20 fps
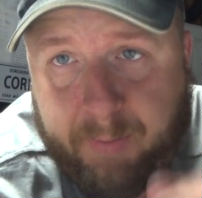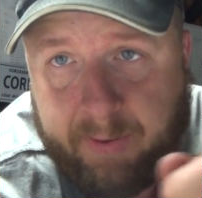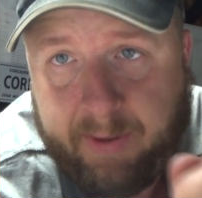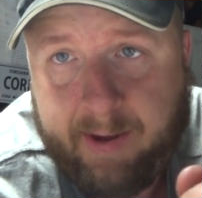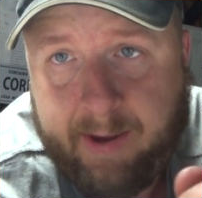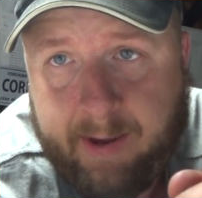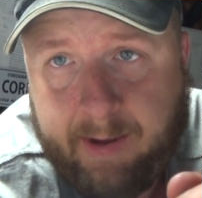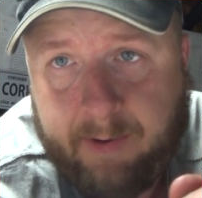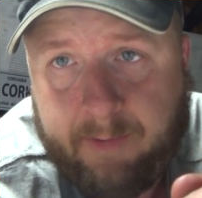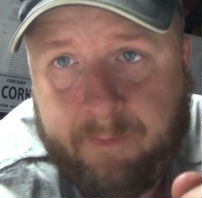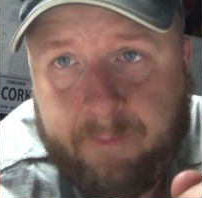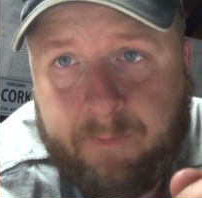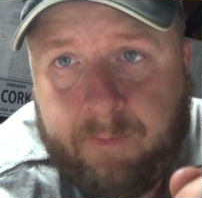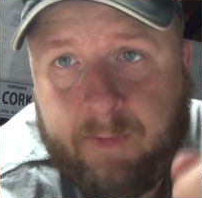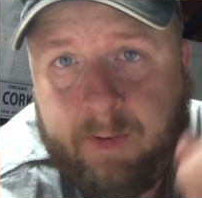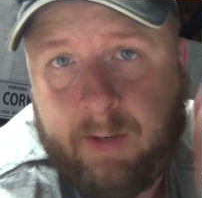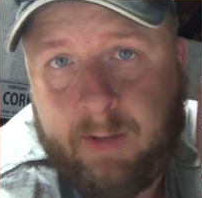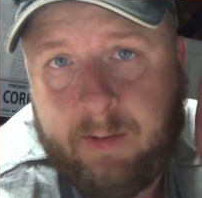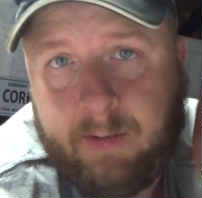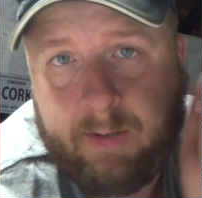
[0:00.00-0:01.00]
dang,
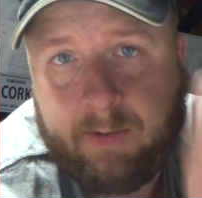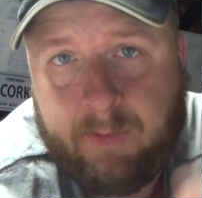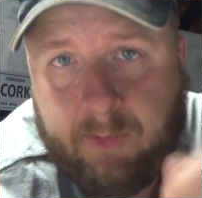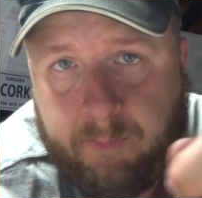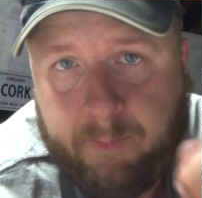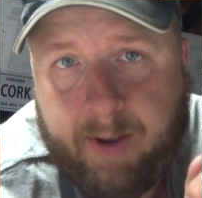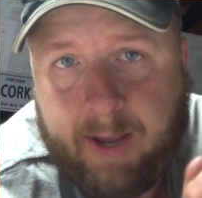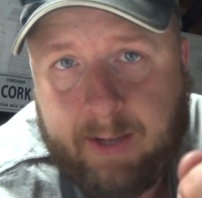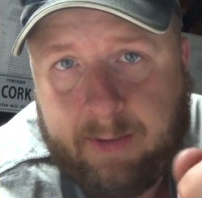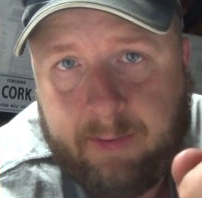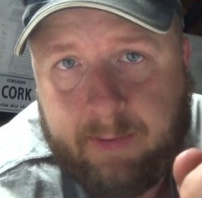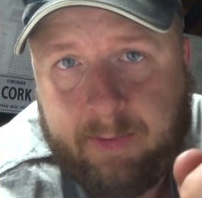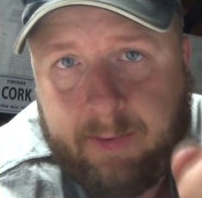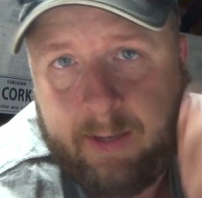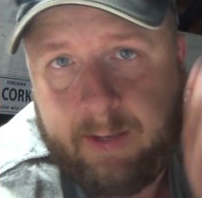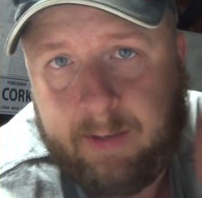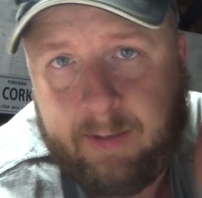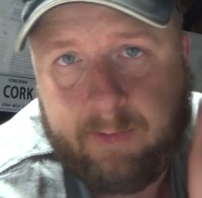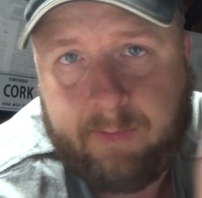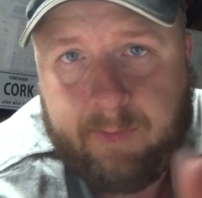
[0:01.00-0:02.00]
and you just smack the
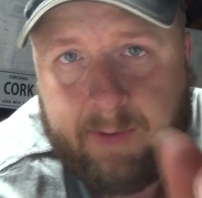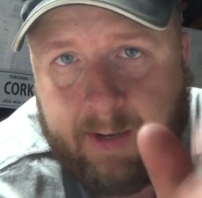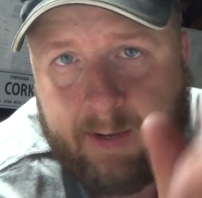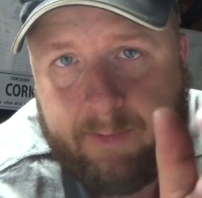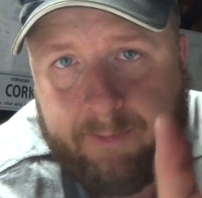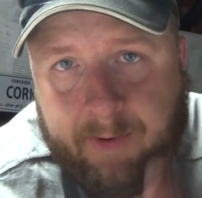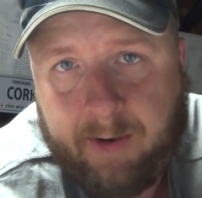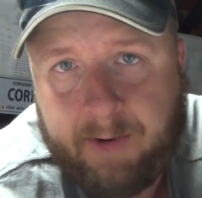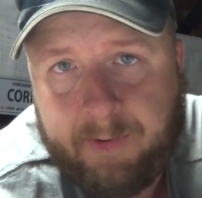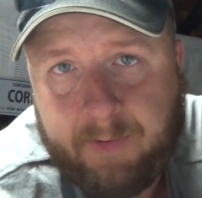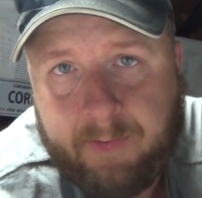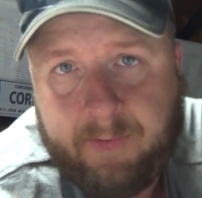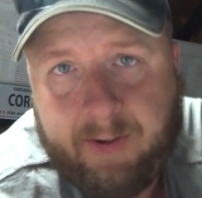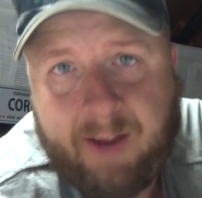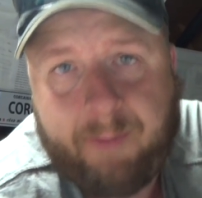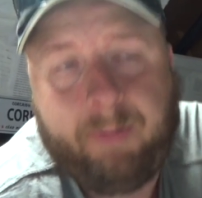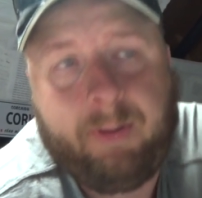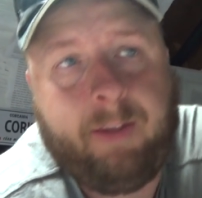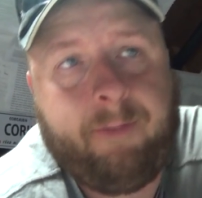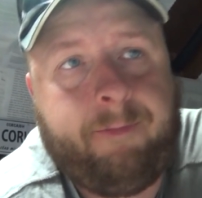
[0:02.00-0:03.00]
thing, and it, it fires a
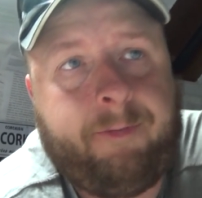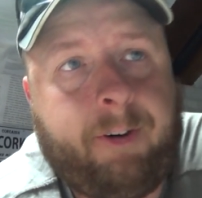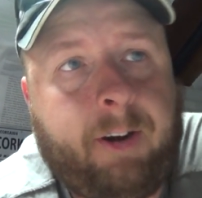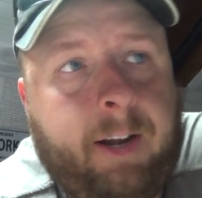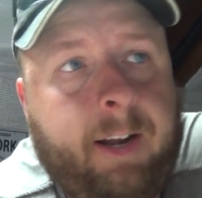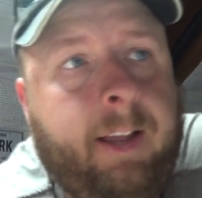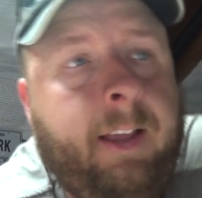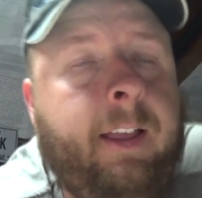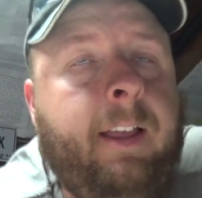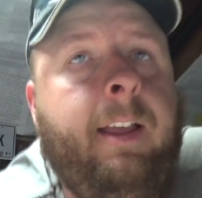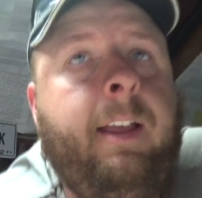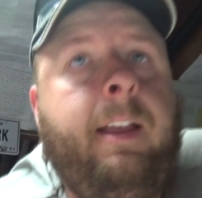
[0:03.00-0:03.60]
staple in for you.